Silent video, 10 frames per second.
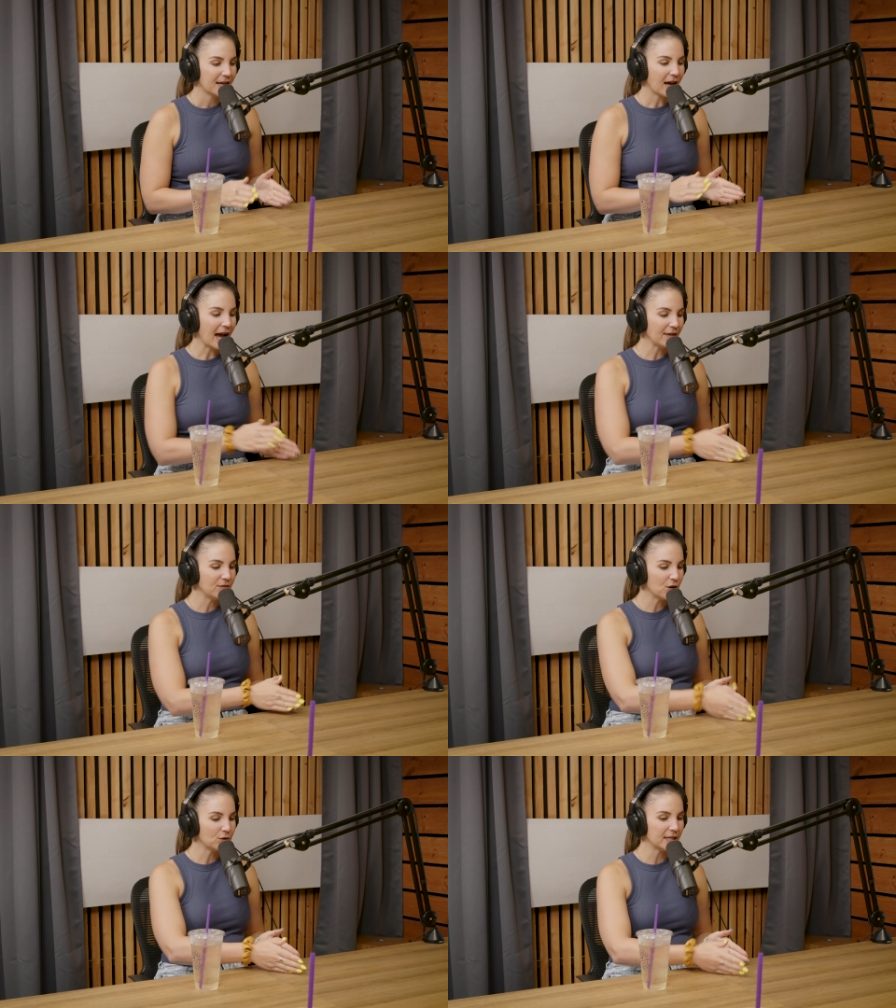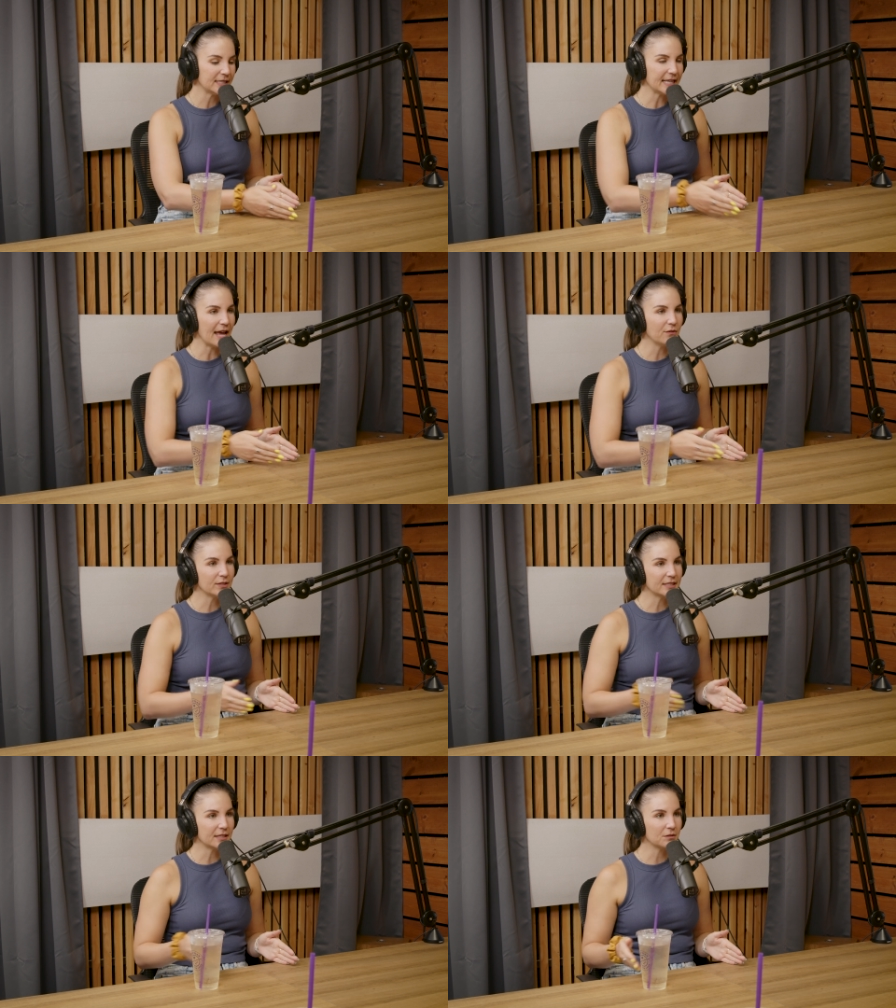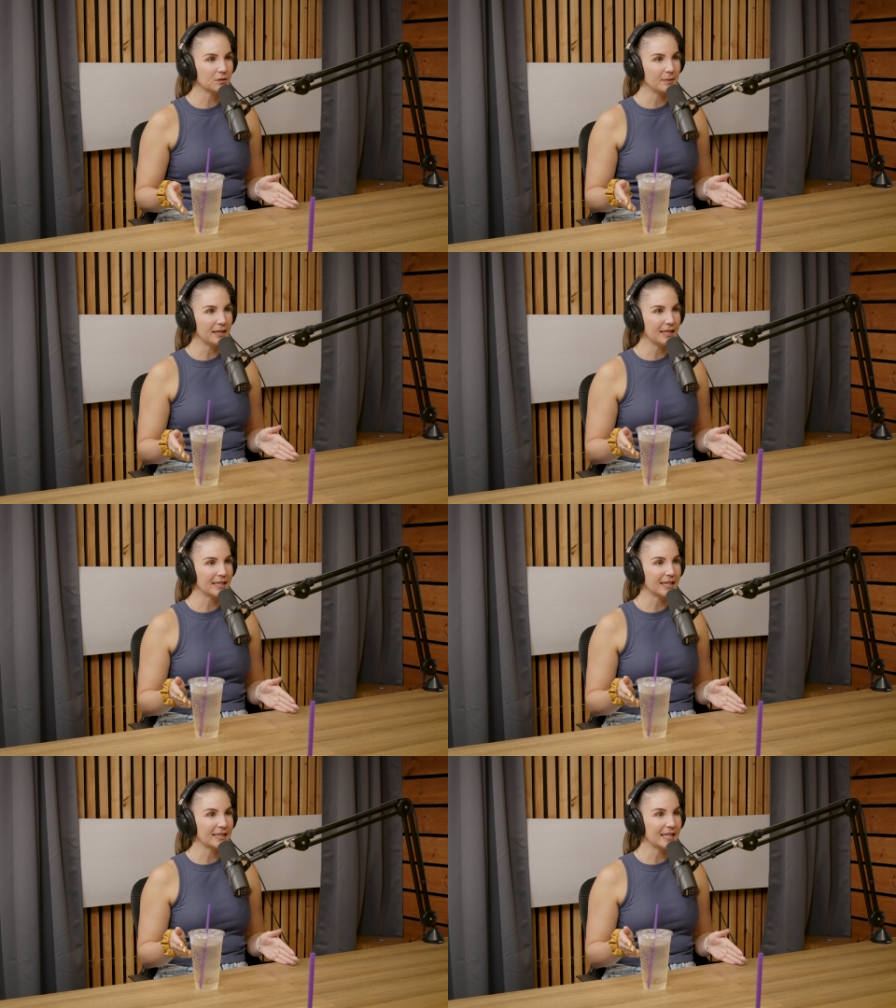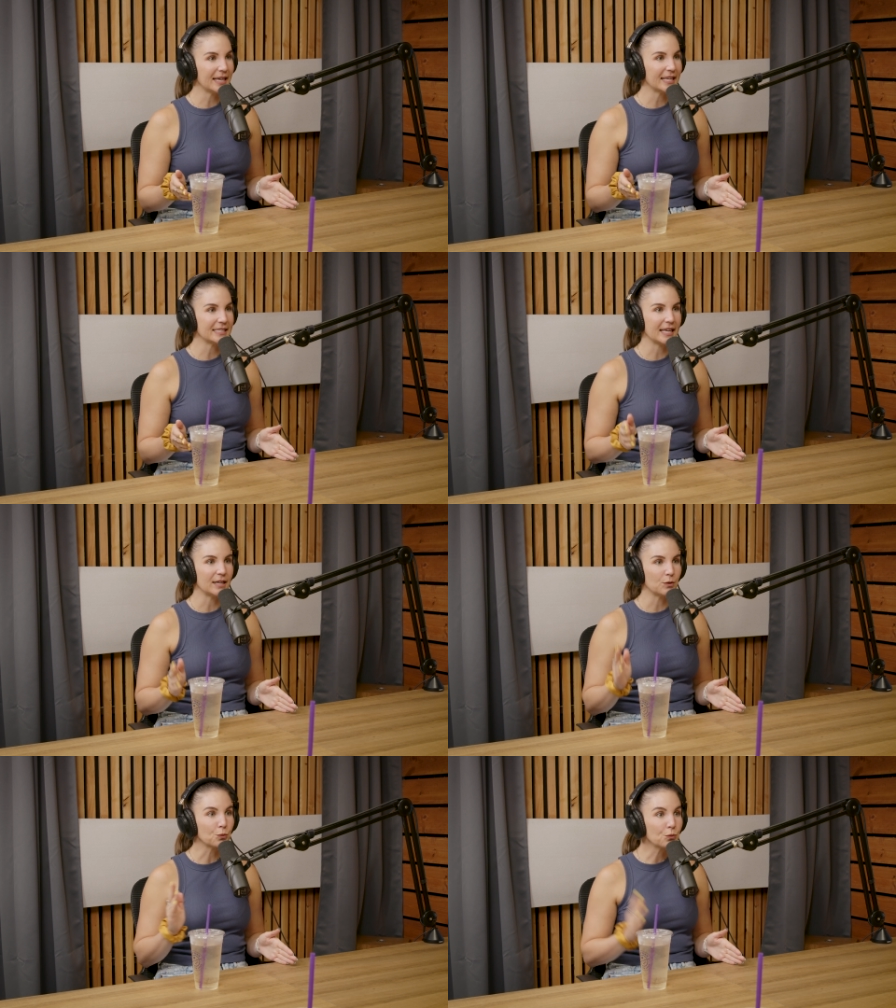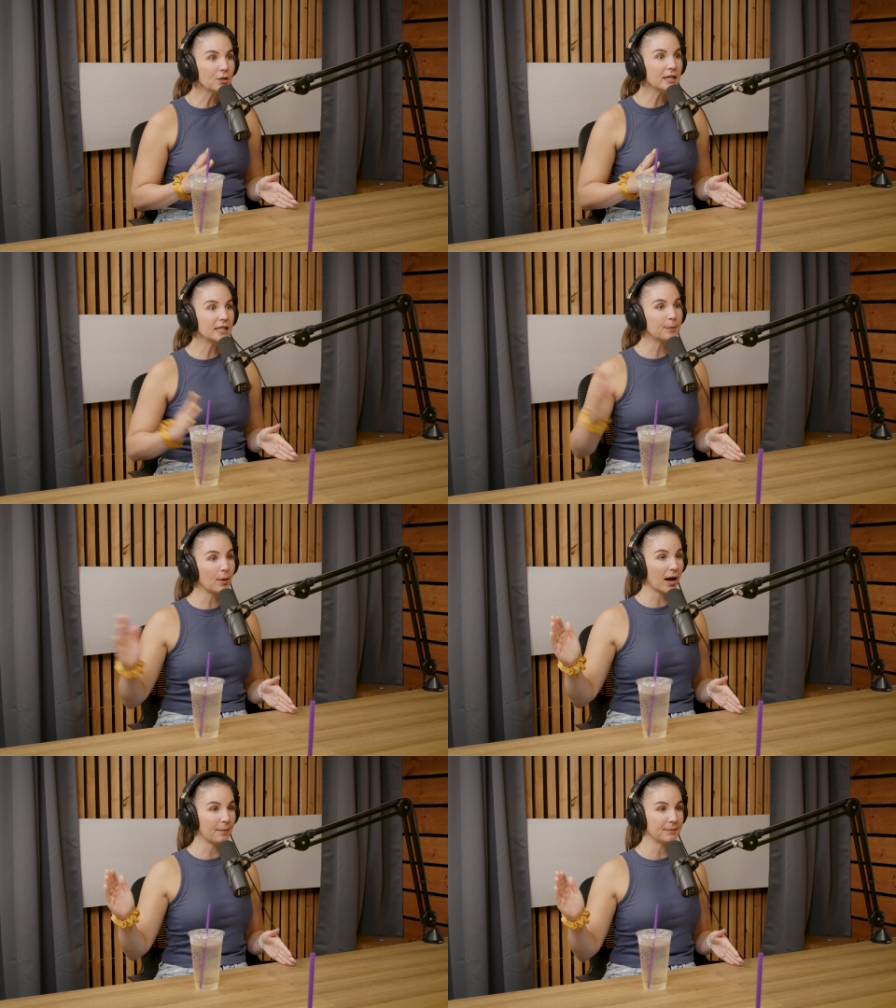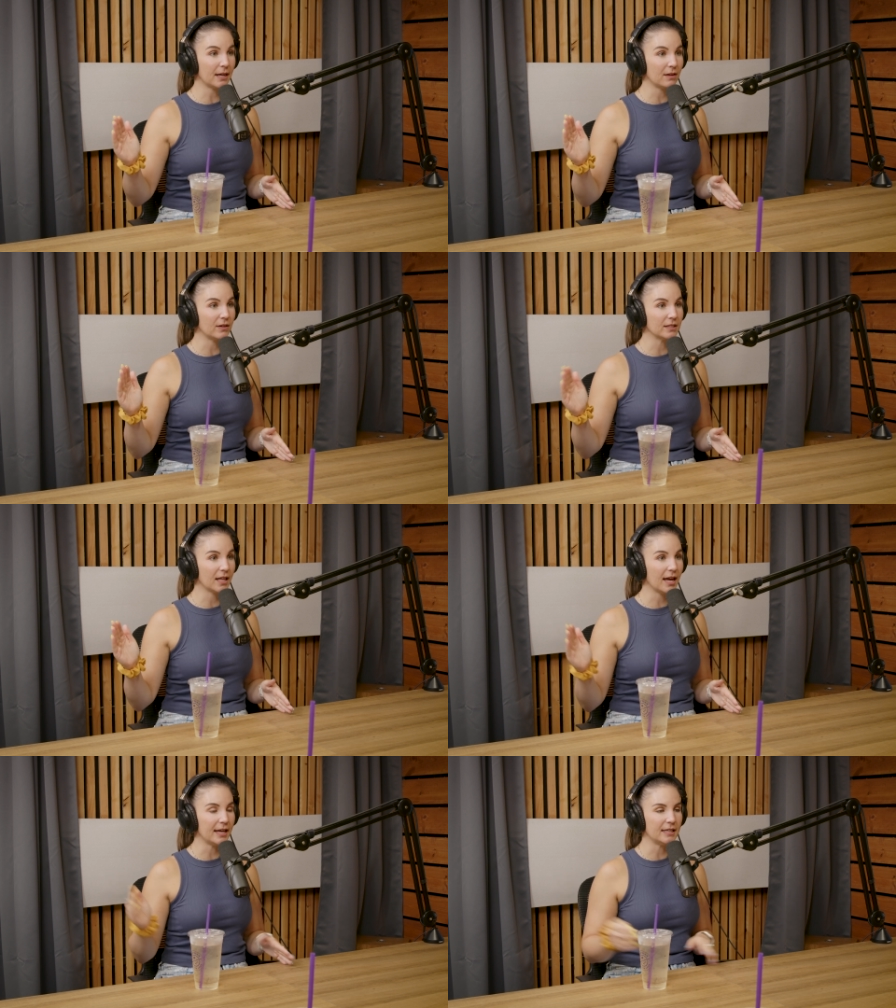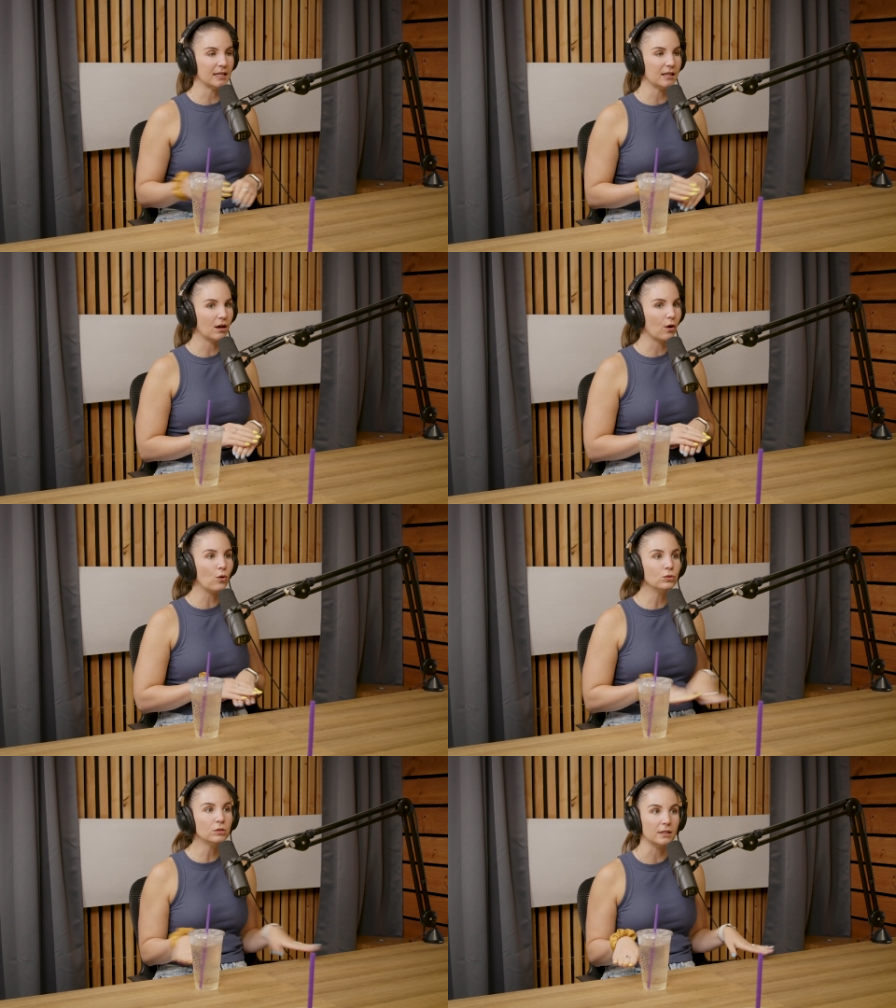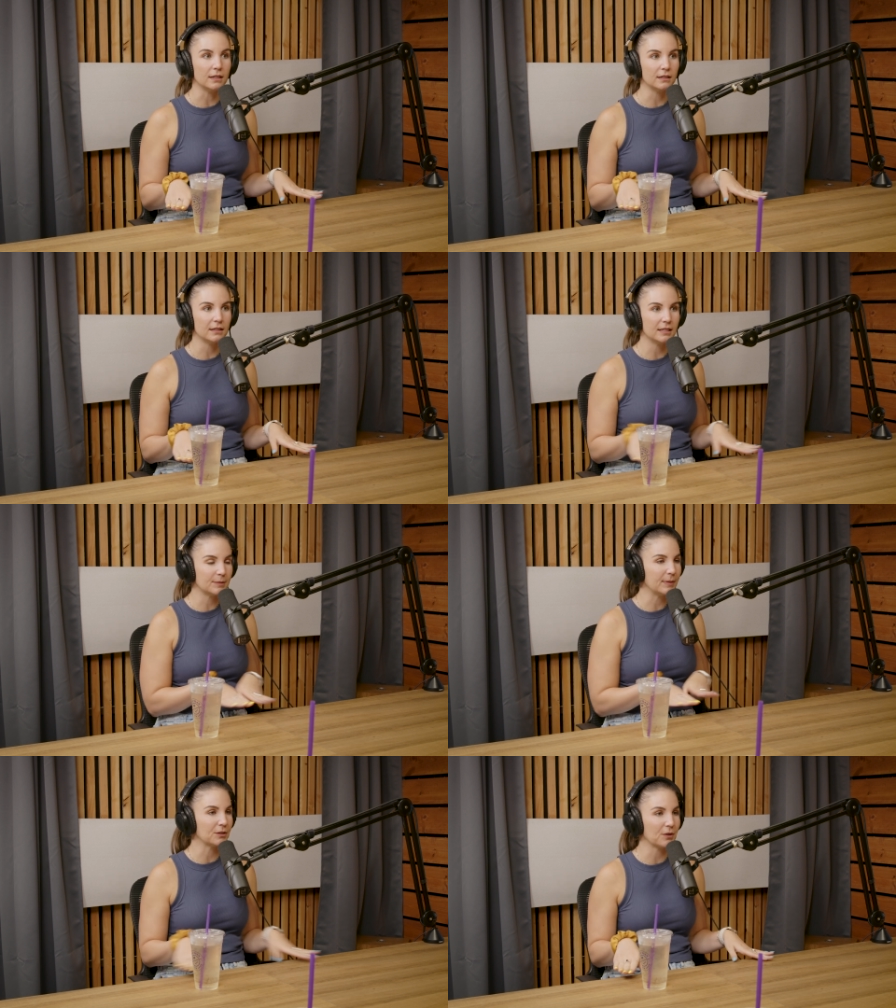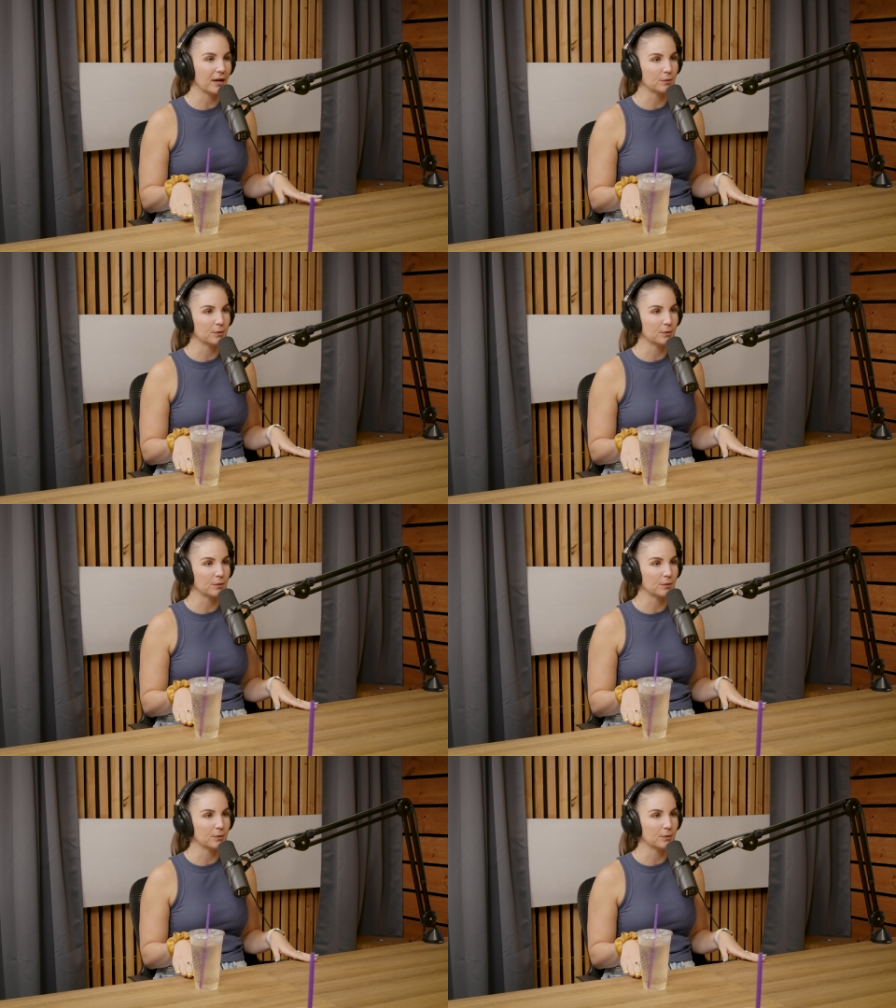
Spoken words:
I've noticed every single comedian that I think has like really popped off online only has been crowd